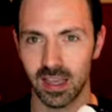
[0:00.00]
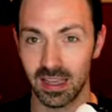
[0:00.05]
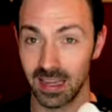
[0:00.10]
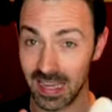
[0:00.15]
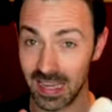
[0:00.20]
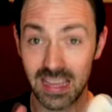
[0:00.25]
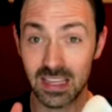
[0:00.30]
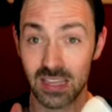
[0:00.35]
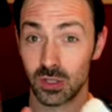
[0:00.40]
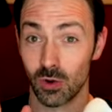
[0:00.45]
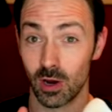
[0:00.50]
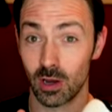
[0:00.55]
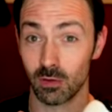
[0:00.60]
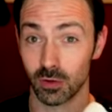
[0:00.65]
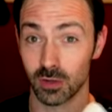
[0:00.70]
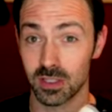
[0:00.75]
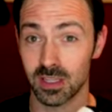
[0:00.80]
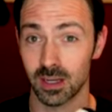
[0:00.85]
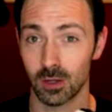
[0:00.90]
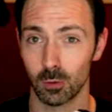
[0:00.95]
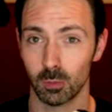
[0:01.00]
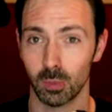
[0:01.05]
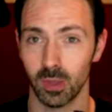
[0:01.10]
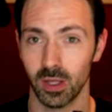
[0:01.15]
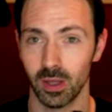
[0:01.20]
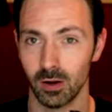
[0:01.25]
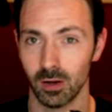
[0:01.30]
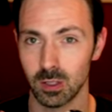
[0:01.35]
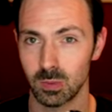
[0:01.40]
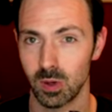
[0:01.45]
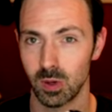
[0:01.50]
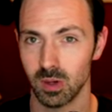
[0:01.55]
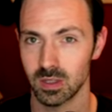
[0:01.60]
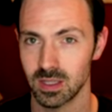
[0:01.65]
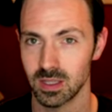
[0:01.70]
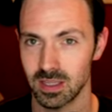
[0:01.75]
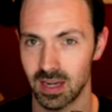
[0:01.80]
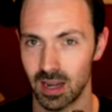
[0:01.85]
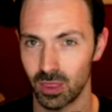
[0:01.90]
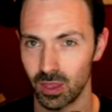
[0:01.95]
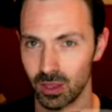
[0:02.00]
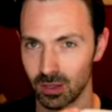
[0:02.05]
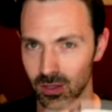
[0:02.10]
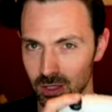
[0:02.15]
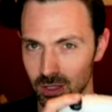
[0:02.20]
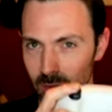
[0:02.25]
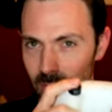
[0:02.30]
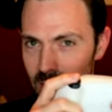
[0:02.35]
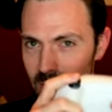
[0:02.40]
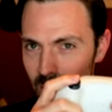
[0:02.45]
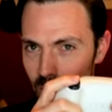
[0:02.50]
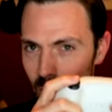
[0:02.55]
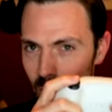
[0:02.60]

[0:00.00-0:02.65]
it is great for single player experiences, and I think there's going to be some